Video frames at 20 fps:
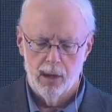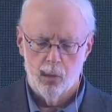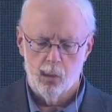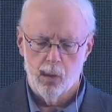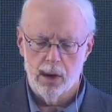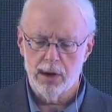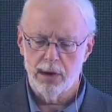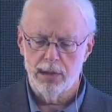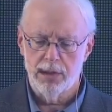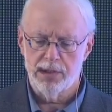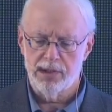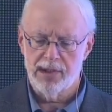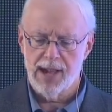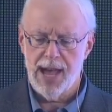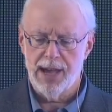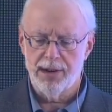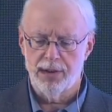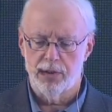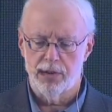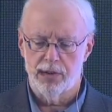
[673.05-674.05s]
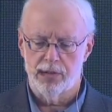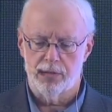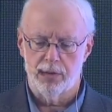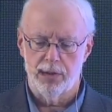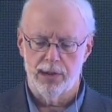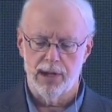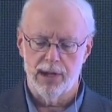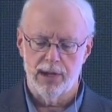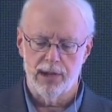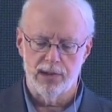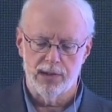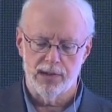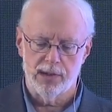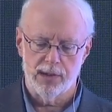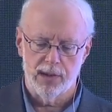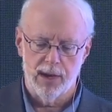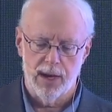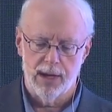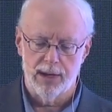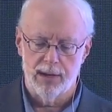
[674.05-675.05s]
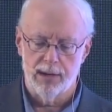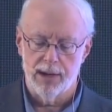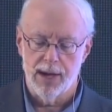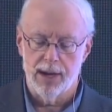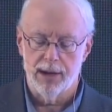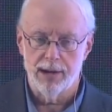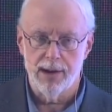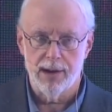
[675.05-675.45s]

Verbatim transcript: What are the standards for these? And uh,